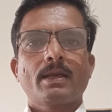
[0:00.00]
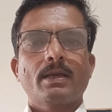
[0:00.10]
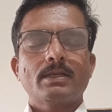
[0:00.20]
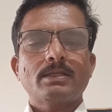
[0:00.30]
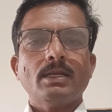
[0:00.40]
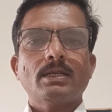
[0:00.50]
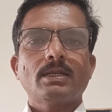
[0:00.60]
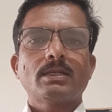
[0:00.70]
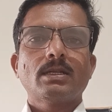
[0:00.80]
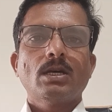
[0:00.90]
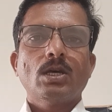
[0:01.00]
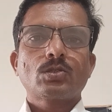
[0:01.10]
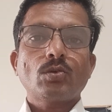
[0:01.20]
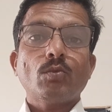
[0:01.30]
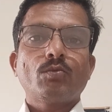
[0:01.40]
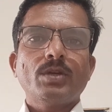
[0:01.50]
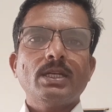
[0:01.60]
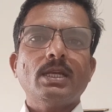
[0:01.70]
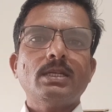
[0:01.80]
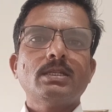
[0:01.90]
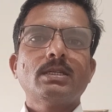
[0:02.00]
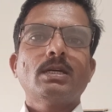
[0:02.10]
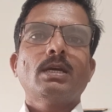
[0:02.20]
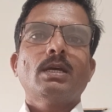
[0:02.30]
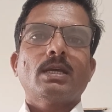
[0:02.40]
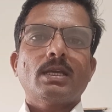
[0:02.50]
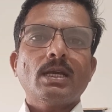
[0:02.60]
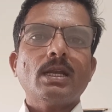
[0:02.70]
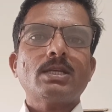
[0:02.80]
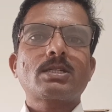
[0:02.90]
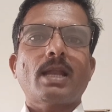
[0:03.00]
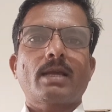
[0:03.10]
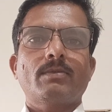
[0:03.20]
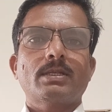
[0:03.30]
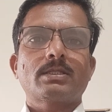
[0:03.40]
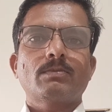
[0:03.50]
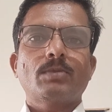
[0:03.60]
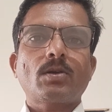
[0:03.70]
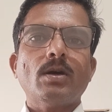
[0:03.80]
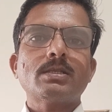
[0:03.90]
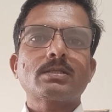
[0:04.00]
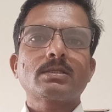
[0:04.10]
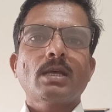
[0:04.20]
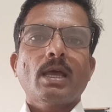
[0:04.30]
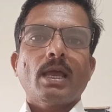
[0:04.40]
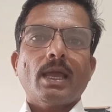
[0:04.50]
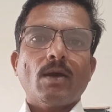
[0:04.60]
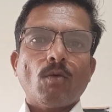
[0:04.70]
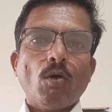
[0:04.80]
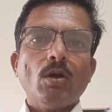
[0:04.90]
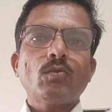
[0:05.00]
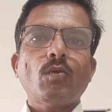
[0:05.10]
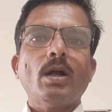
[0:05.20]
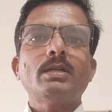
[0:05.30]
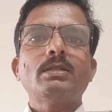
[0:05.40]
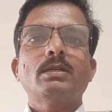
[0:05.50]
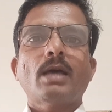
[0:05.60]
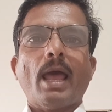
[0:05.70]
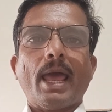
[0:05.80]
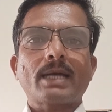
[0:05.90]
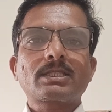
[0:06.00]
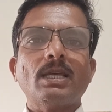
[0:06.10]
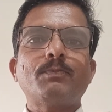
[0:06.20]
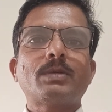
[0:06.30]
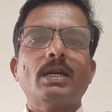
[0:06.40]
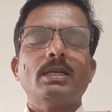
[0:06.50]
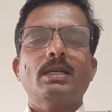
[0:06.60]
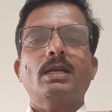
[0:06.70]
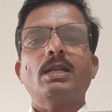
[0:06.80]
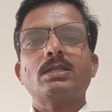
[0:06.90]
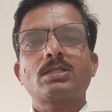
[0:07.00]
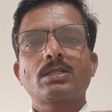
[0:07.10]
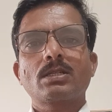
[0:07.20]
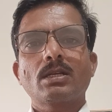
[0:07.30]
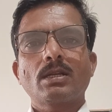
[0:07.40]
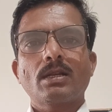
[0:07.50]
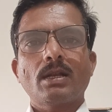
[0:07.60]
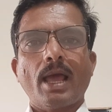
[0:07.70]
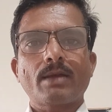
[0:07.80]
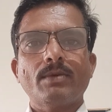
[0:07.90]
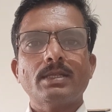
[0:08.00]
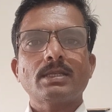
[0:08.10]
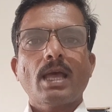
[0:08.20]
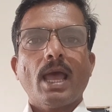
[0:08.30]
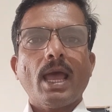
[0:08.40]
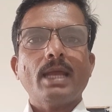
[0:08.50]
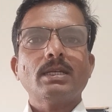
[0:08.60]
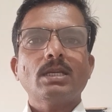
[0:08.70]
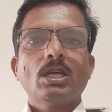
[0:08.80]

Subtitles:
isn't it? So we need English language because whole world accepted English language, and